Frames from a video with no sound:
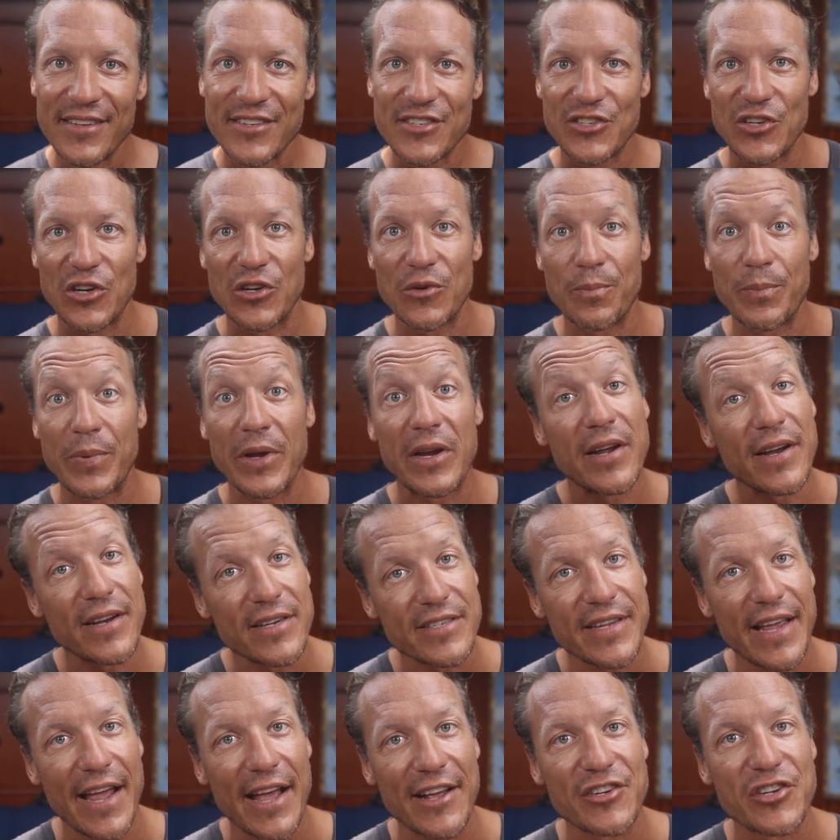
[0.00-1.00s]
So
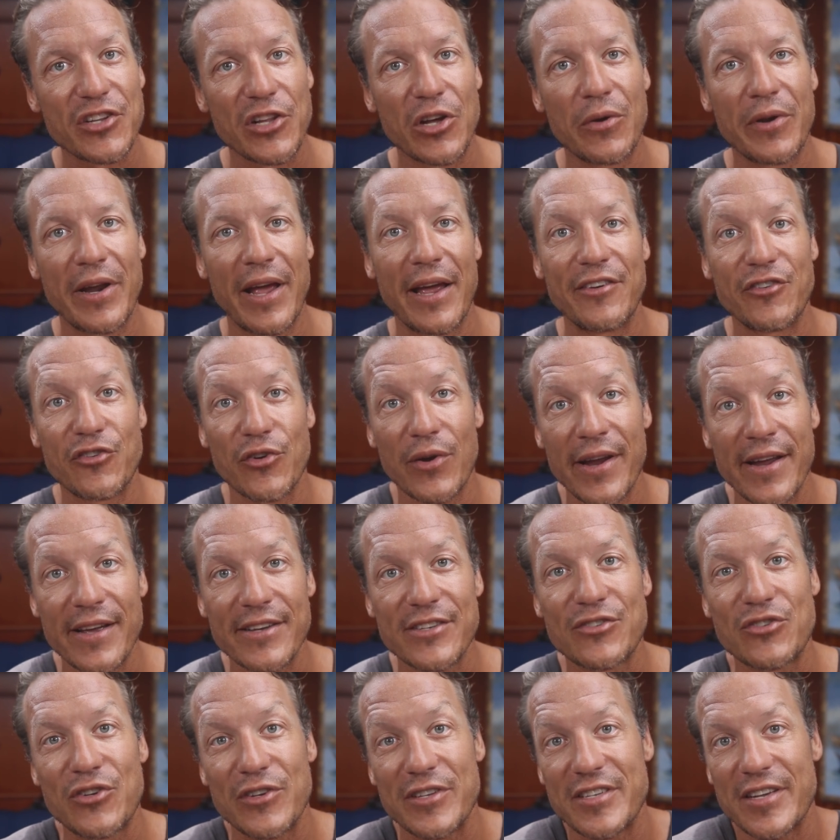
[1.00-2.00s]
because Angelo and
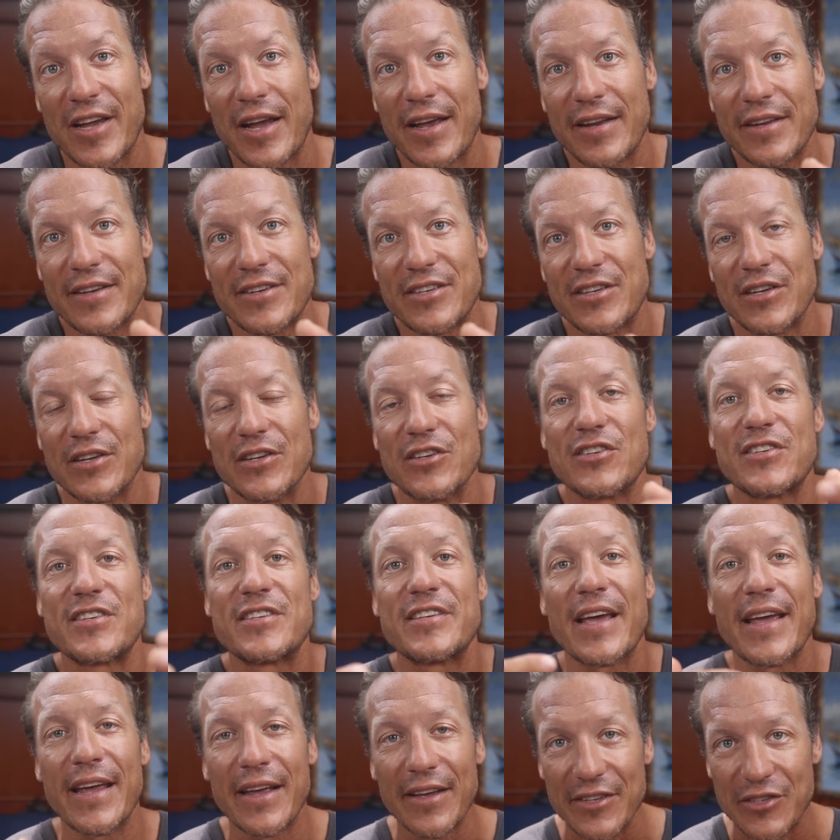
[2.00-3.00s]
Andreas decided to
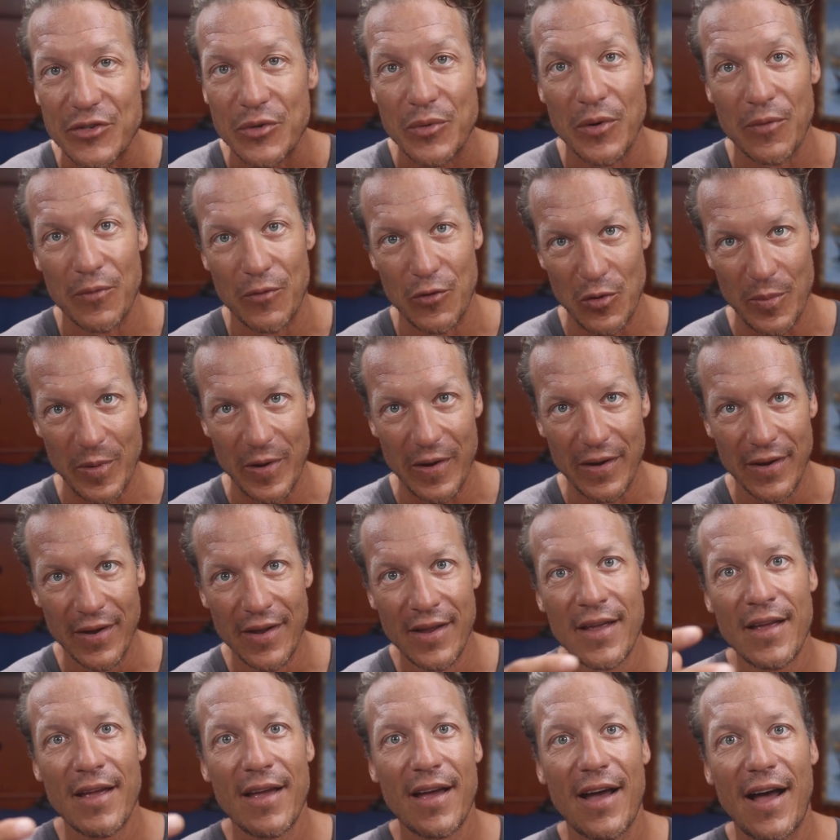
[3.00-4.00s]
sail to Aruba,
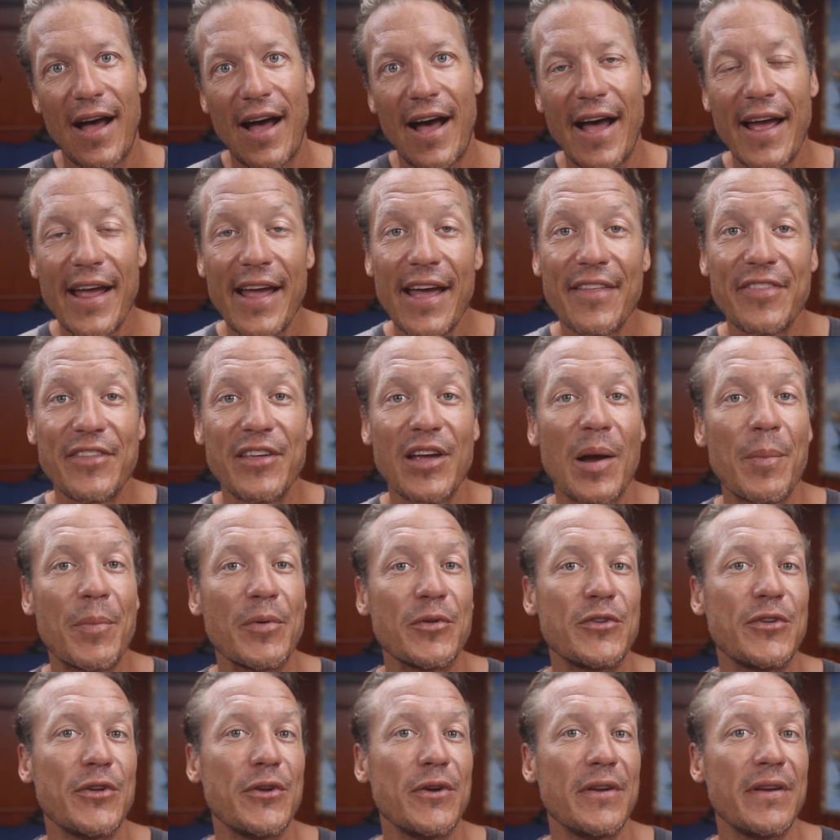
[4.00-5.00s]
I had the
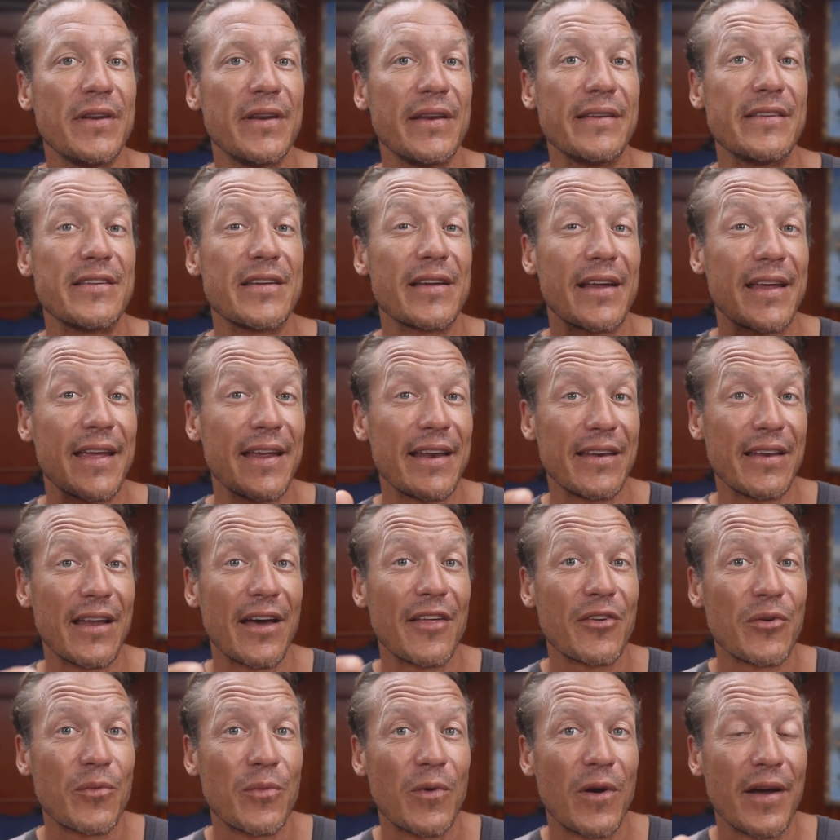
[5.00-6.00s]
opportunity to get
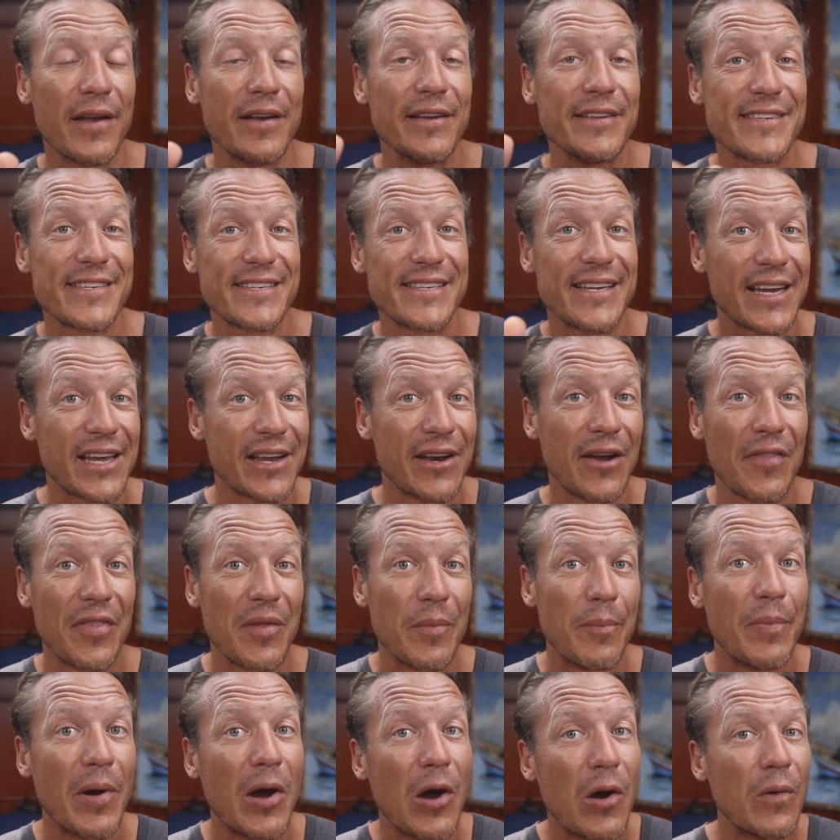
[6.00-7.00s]
another one, stick it on
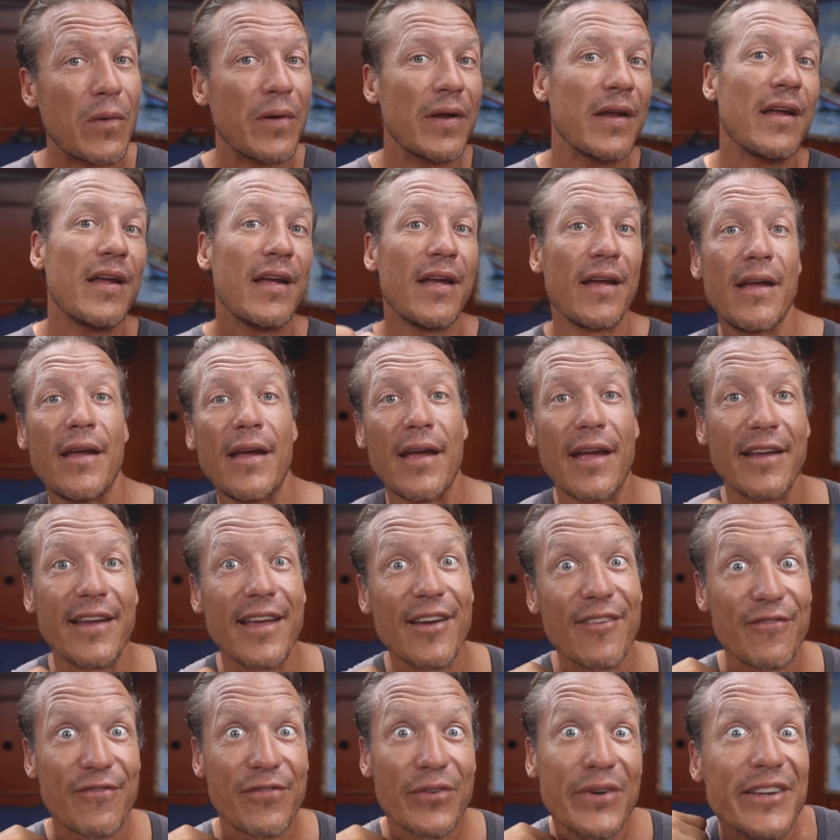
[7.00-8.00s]
the boat, and
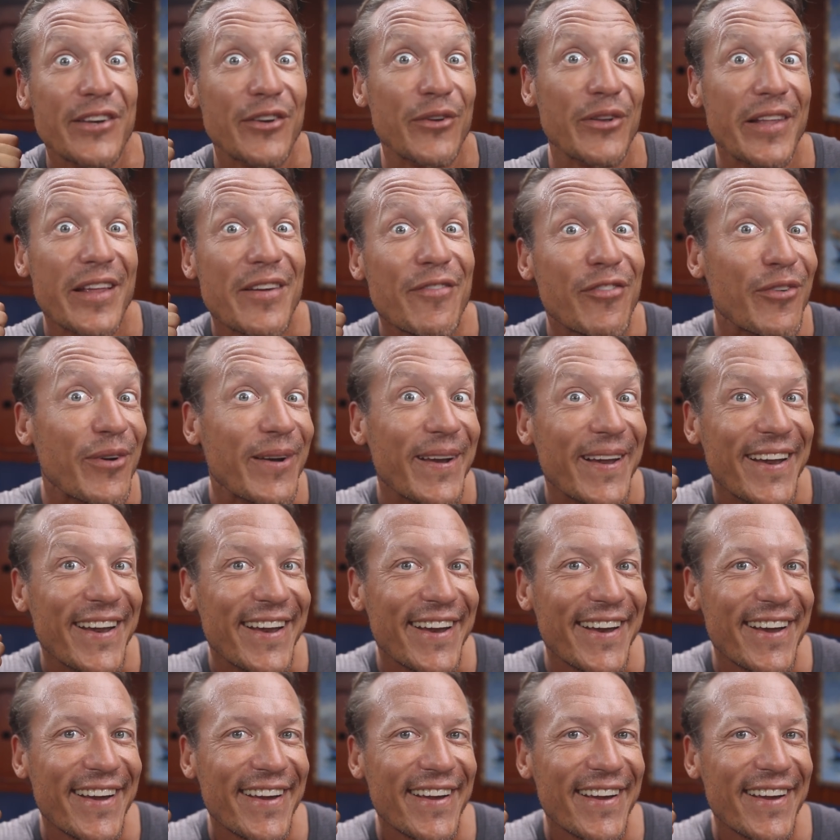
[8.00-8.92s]
get free delivery.